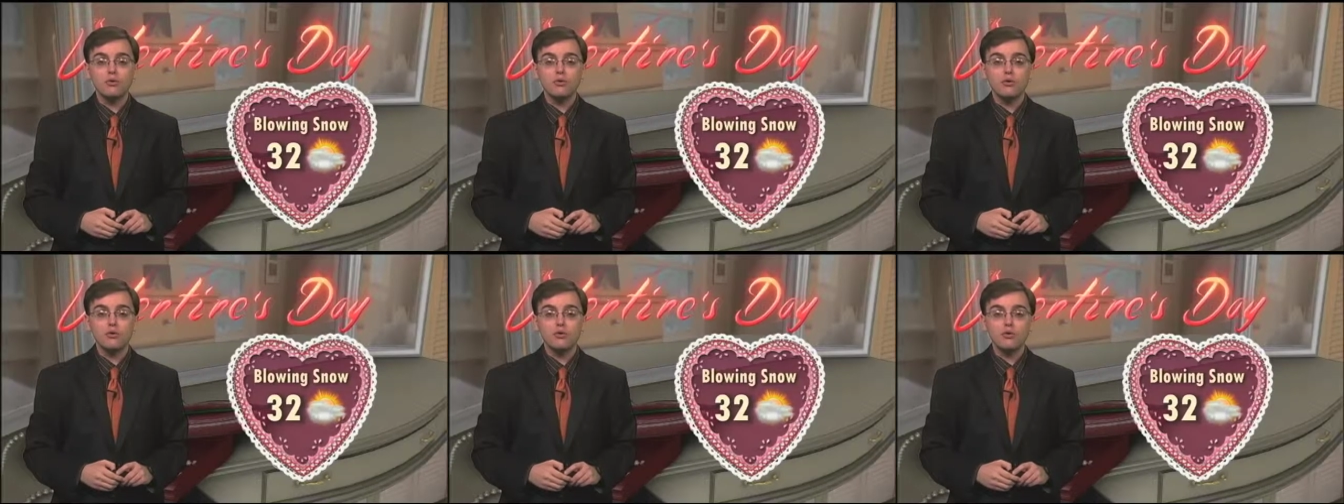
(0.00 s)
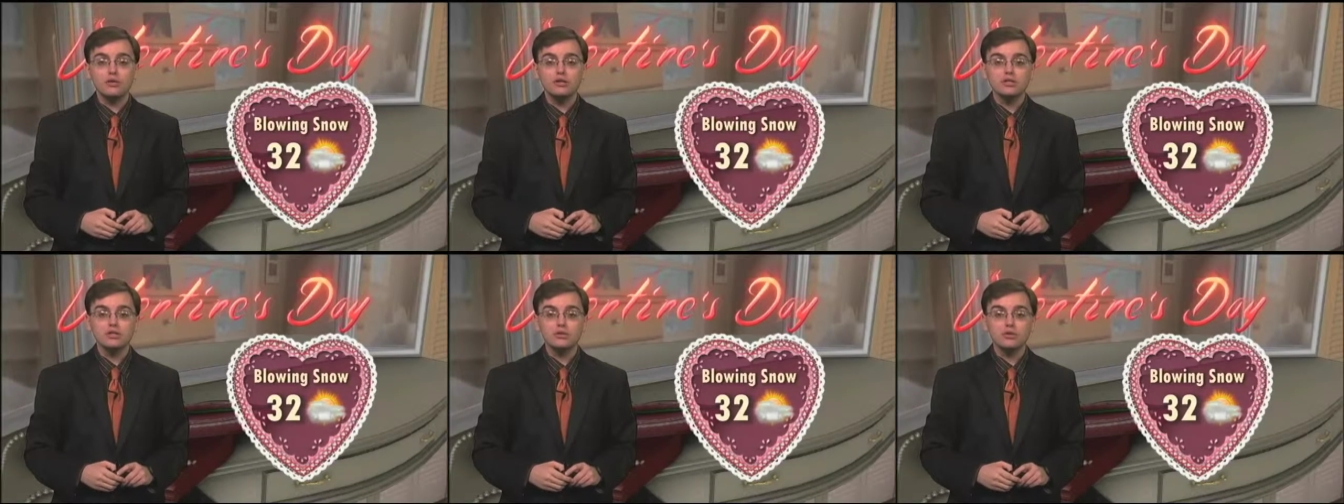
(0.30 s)
we're
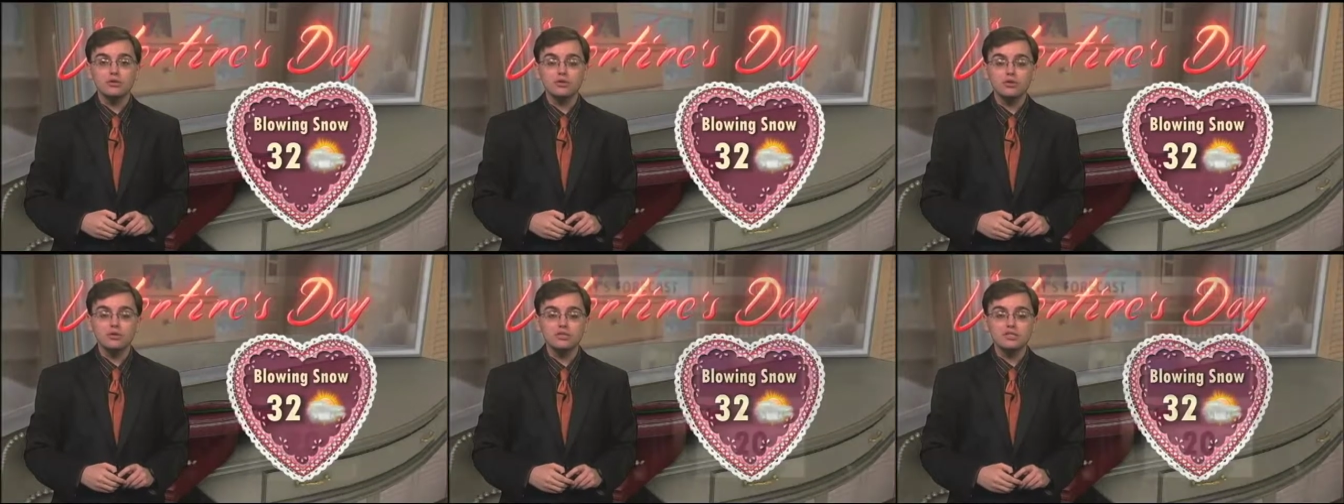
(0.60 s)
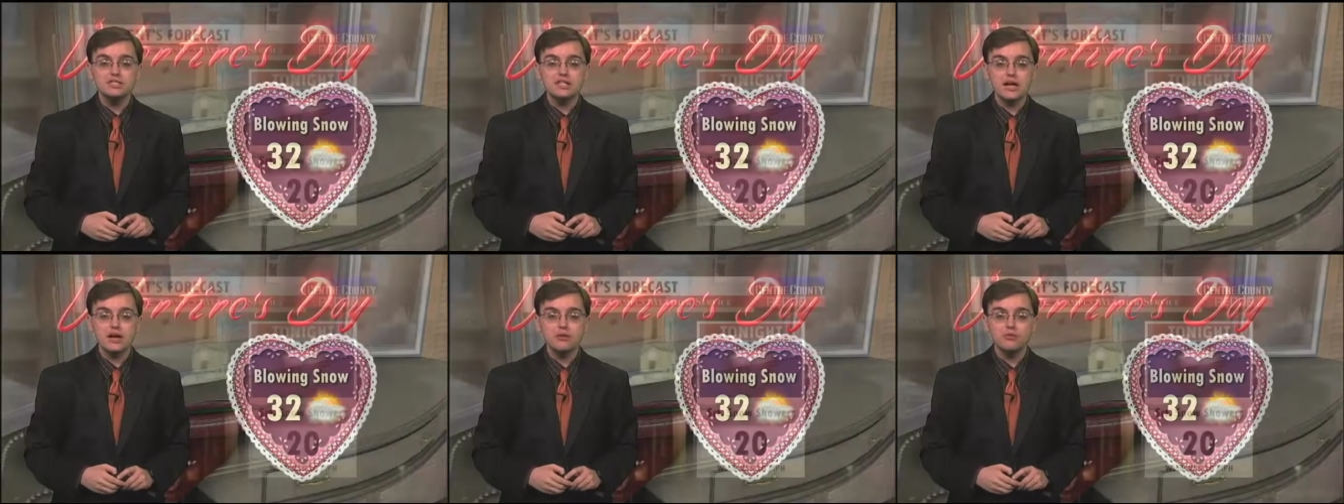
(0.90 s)
going to cool it
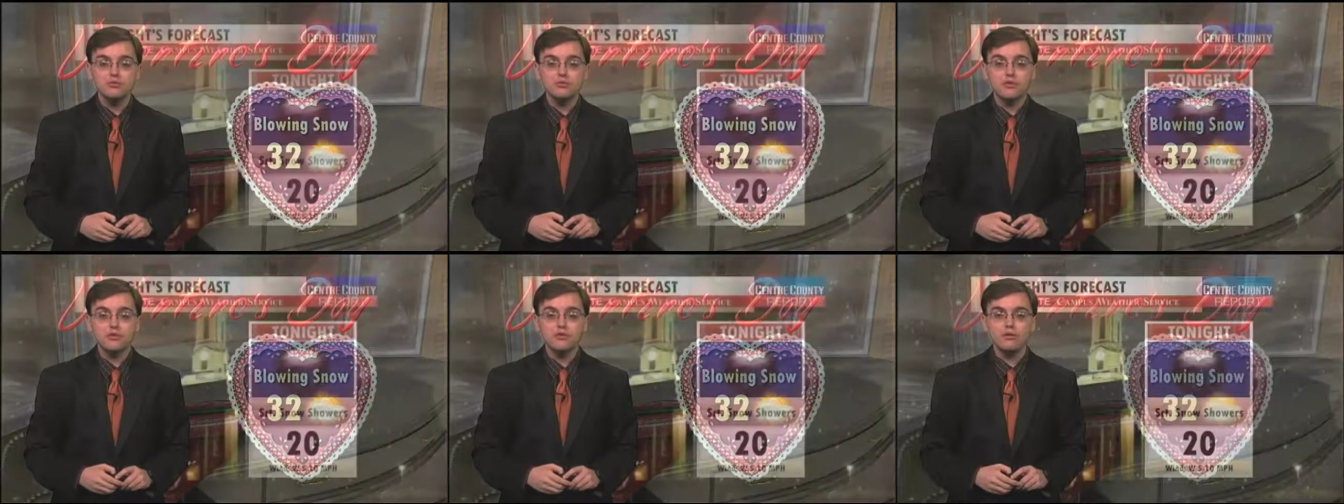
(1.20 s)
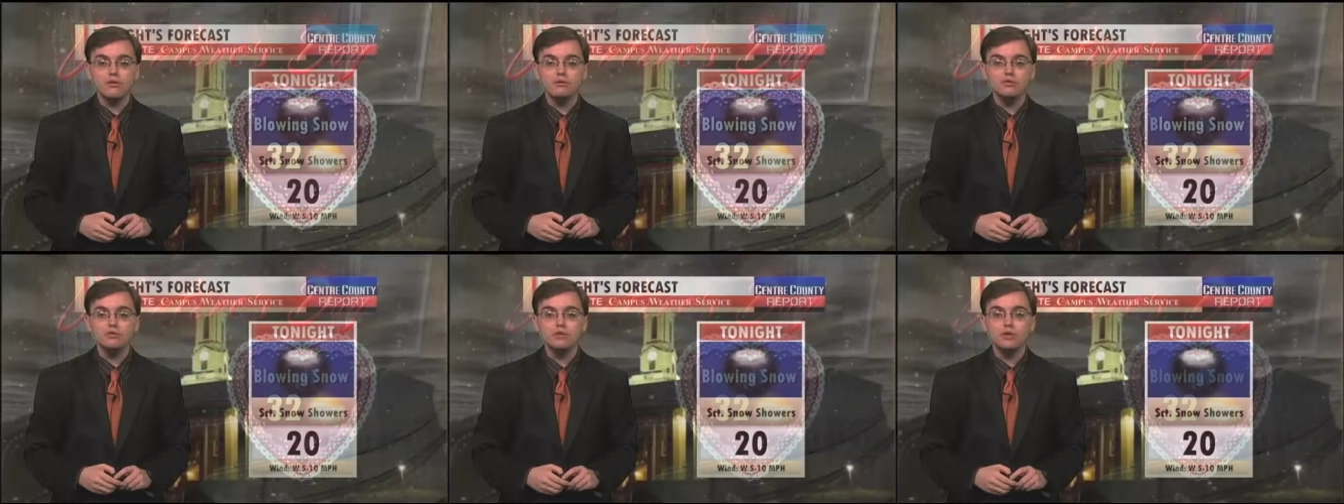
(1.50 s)
down to right
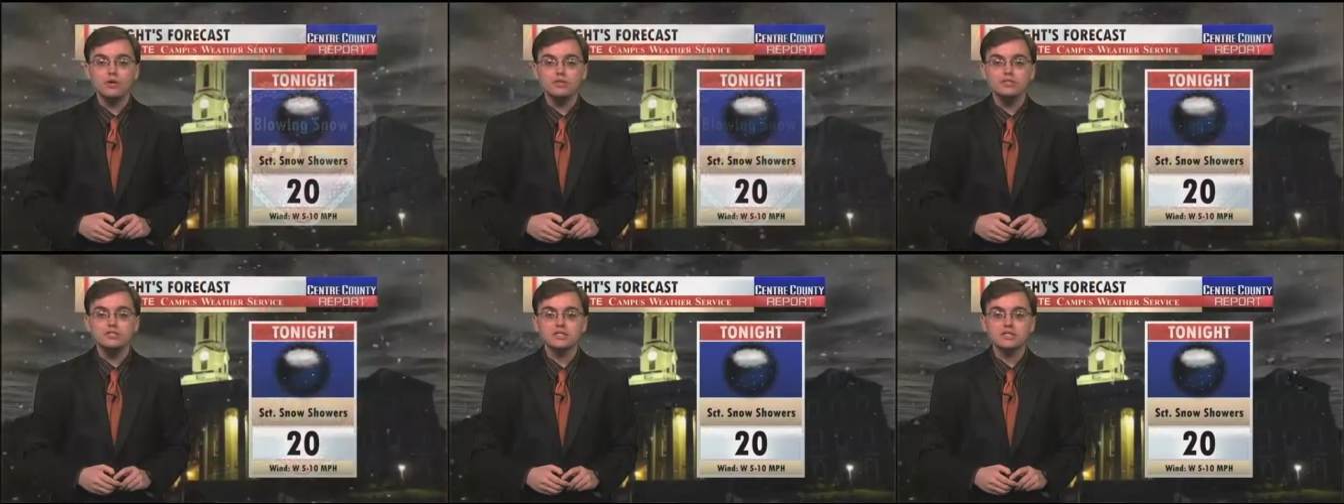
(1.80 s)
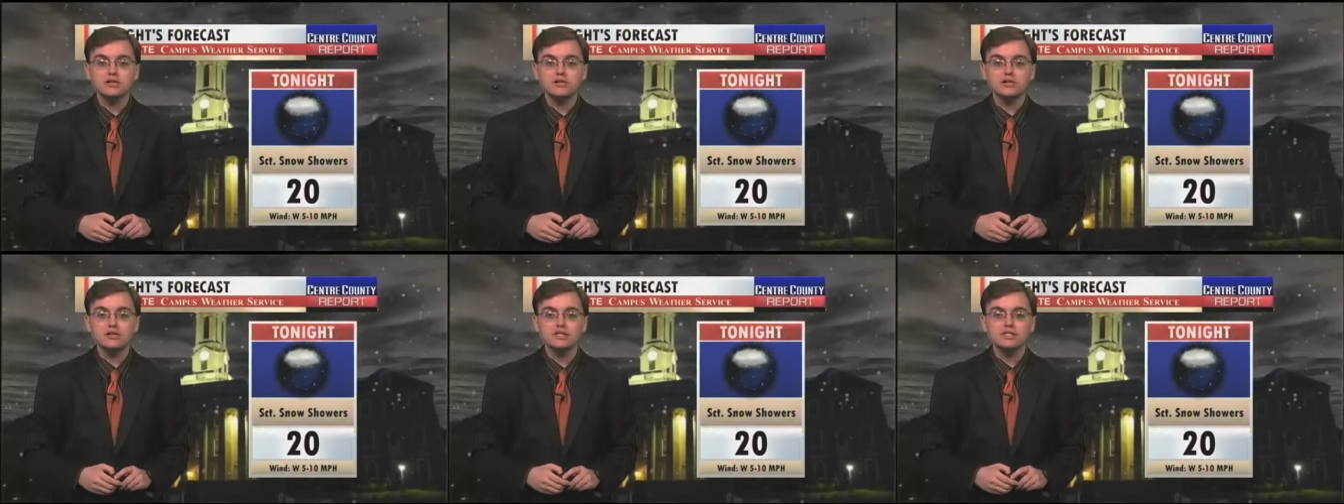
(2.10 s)
around 20
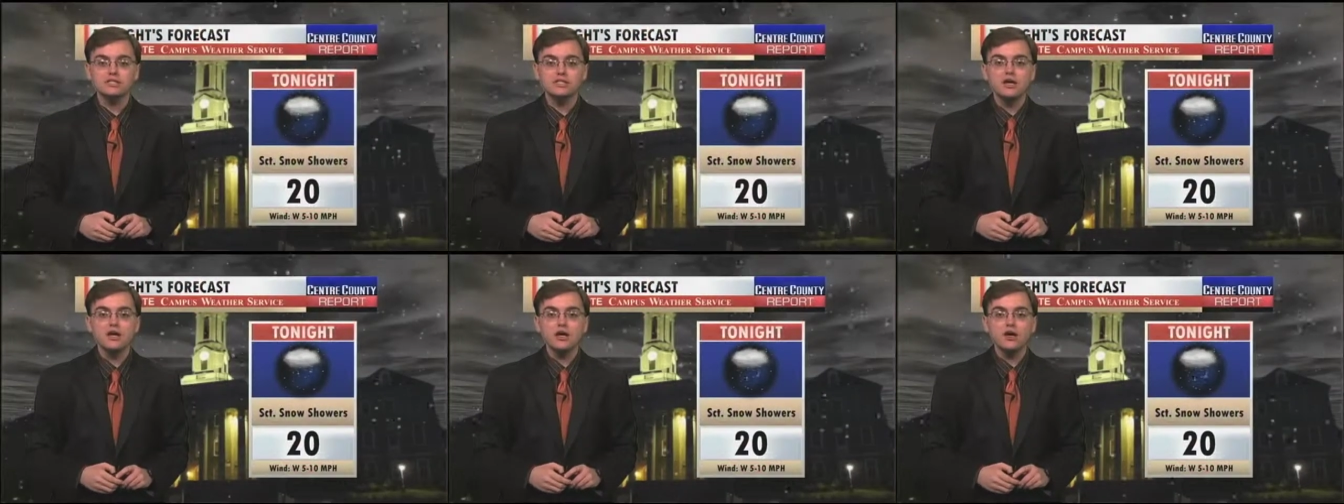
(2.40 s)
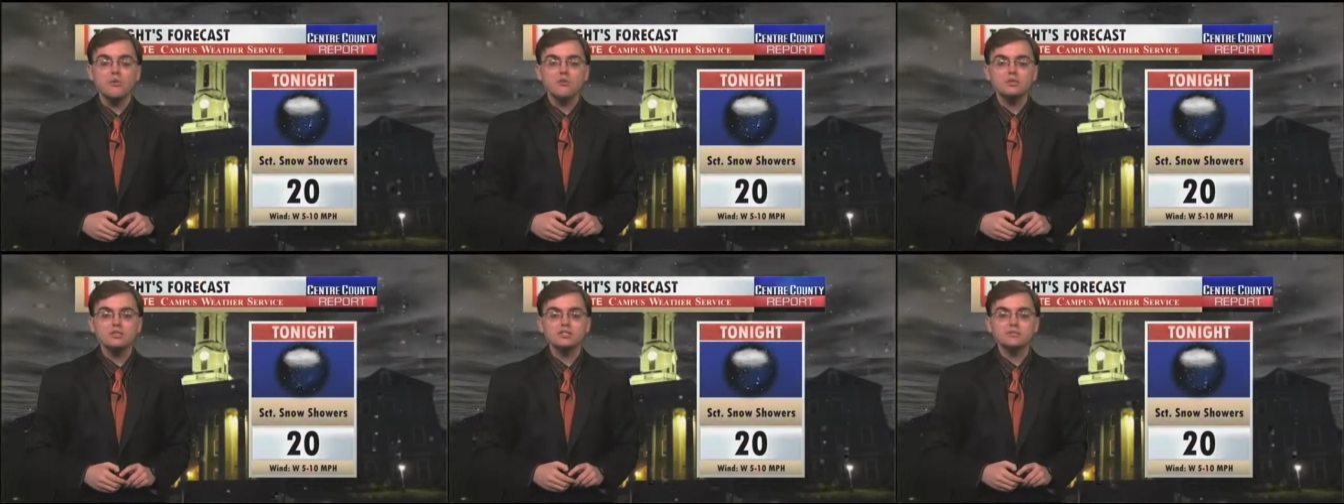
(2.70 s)
degrees
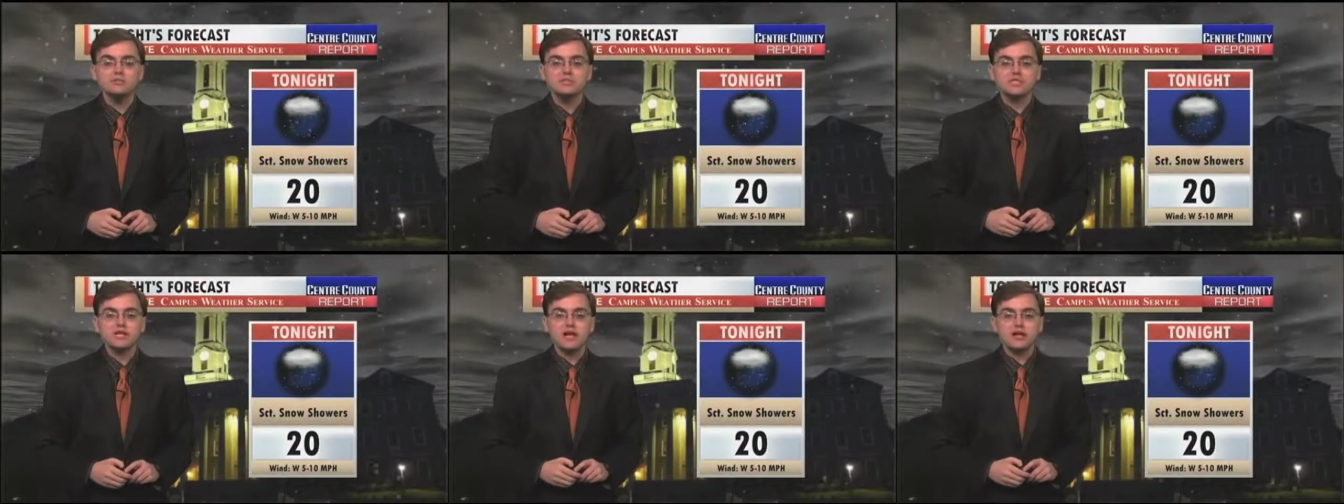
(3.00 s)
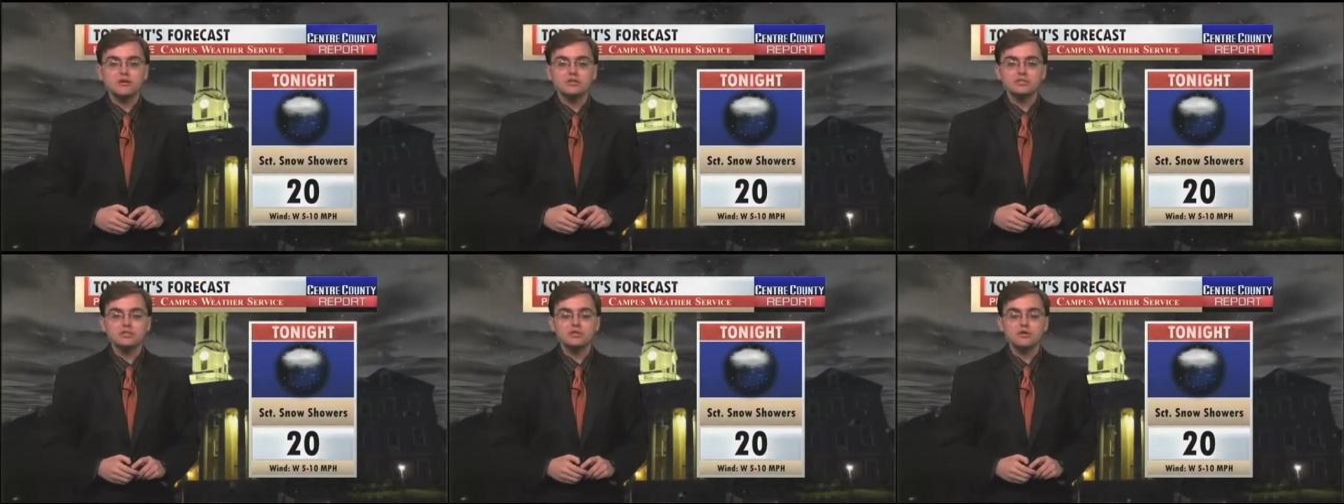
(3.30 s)
with some
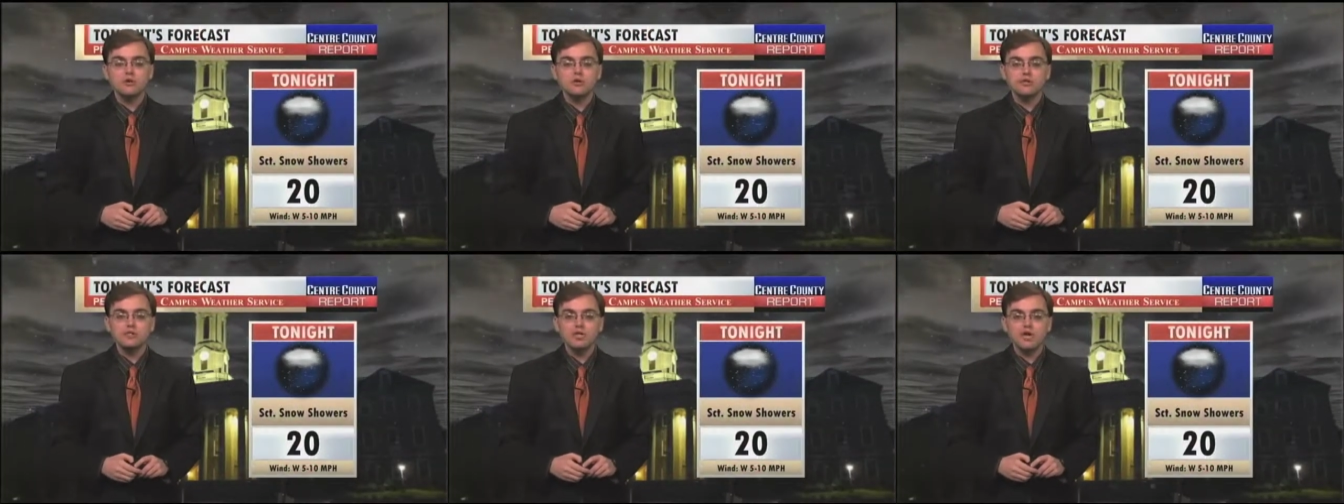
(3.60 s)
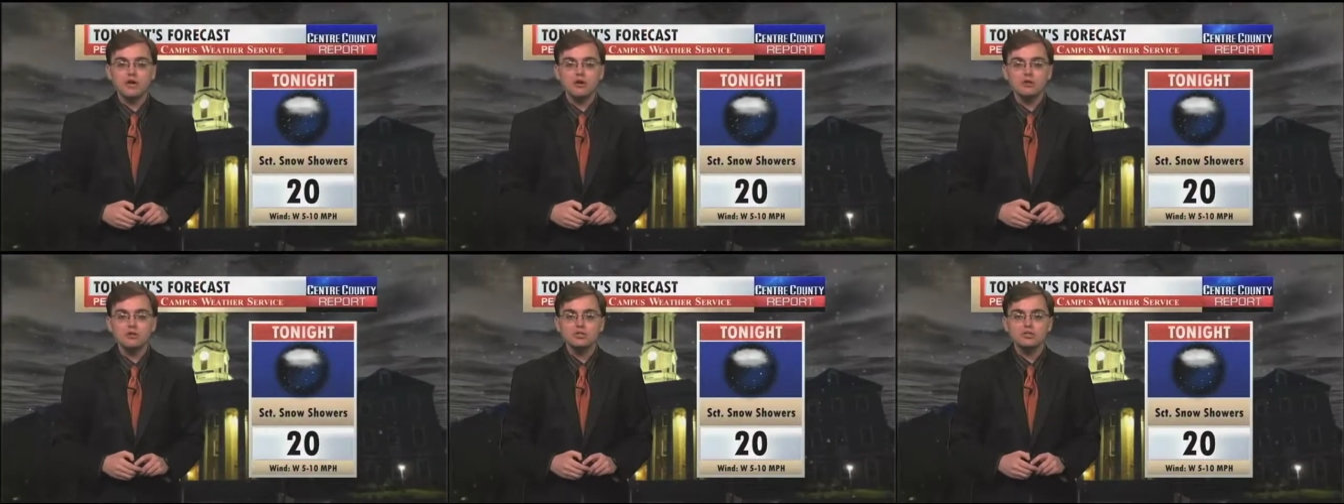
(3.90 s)
scattered snow
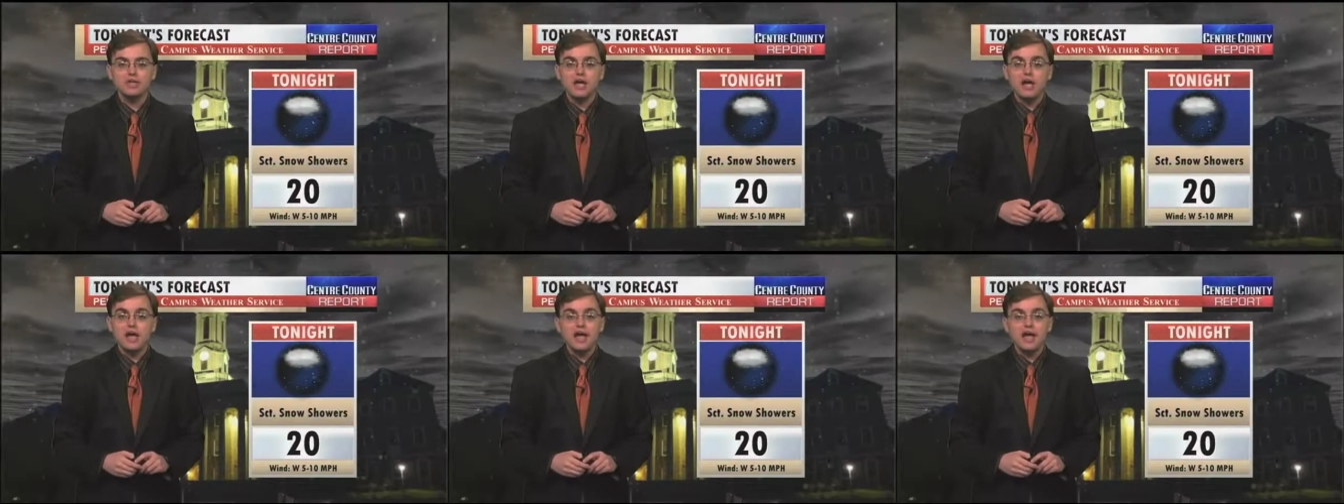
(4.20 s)
showers.